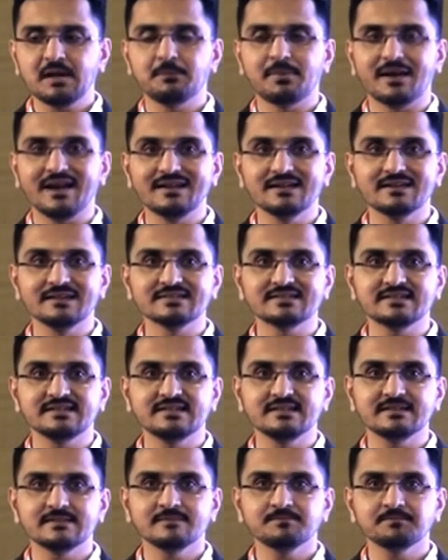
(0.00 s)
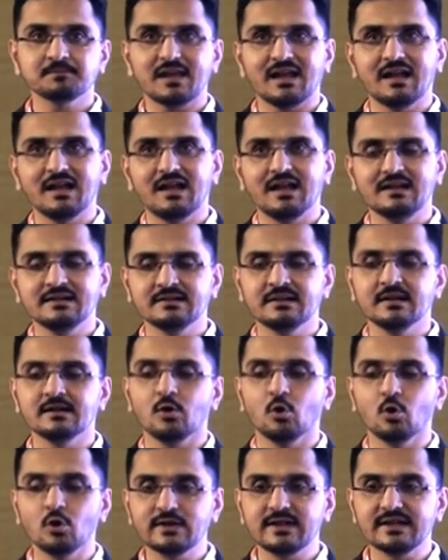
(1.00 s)
pregnancy and
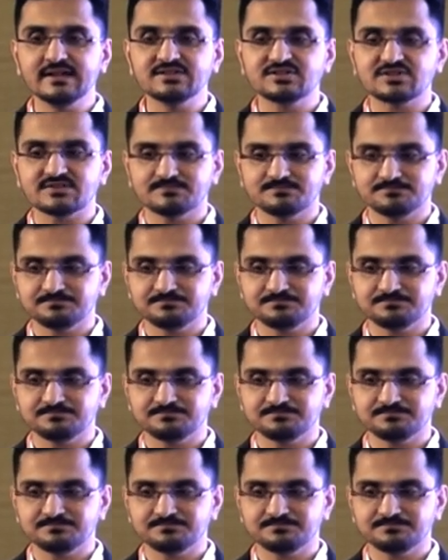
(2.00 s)
old age.